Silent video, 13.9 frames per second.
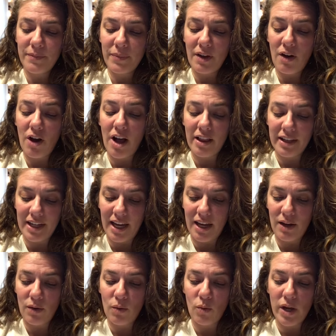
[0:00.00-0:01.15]
holiday,
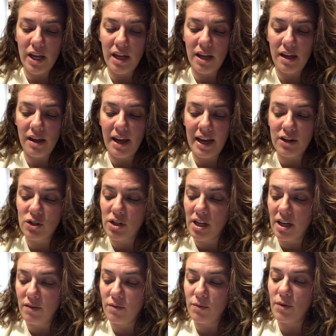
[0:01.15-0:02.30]
we
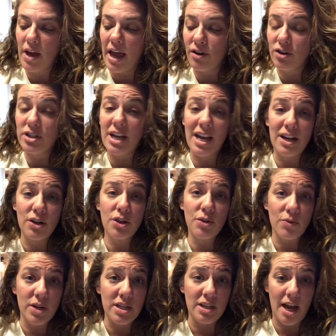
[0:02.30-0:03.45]
actually entertained
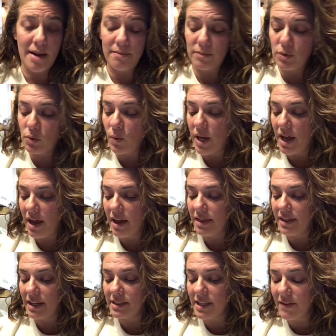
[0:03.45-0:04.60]
3 times. We had
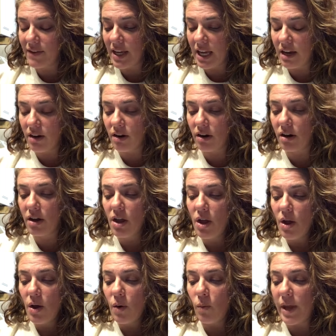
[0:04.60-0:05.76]
Thanksgiving here,
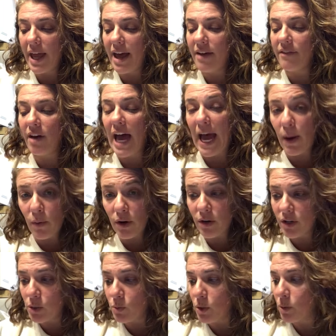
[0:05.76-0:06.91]
we have our
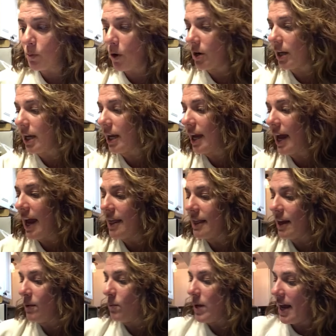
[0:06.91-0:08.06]
Christmas party, and
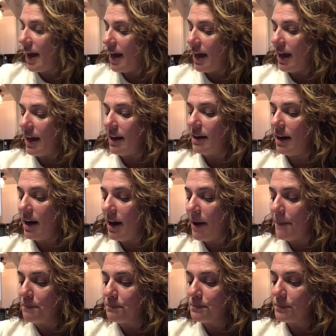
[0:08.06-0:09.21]
then we had
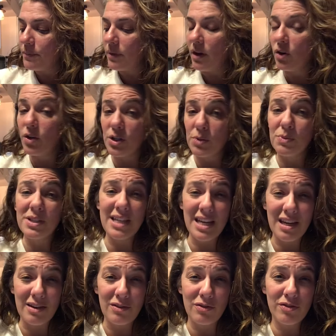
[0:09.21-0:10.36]
Christmas
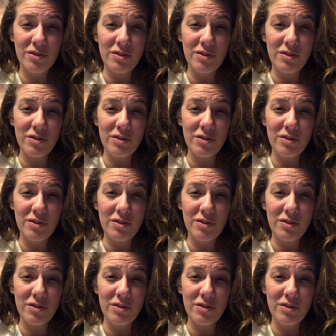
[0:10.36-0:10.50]
Eve